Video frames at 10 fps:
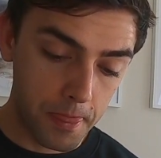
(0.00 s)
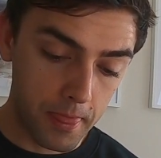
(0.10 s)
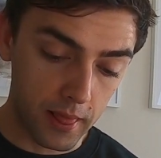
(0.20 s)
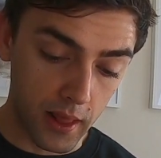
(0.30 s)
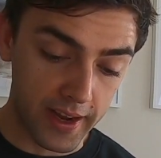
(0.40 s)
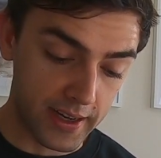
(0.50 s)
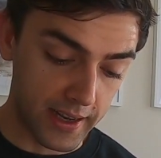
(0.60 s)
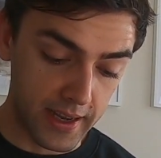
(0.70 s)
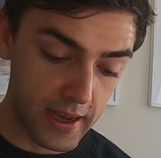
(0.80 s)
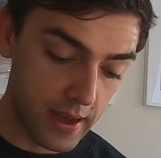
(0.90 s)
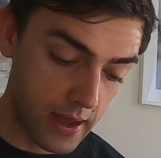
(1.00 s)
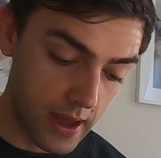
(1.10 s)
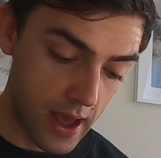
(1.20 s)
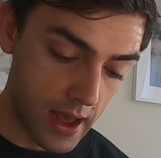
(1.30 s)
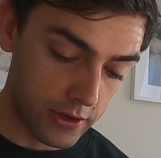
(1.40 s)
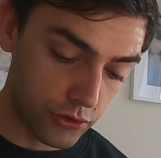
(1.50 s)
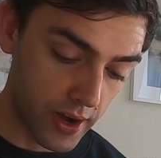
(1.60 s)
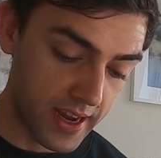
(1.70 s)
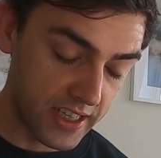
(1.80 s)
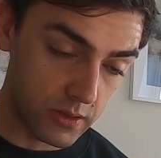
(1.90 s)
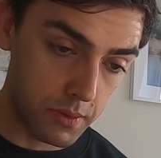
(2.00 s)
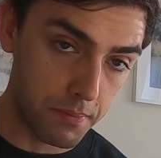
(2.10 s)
likely a trait is to be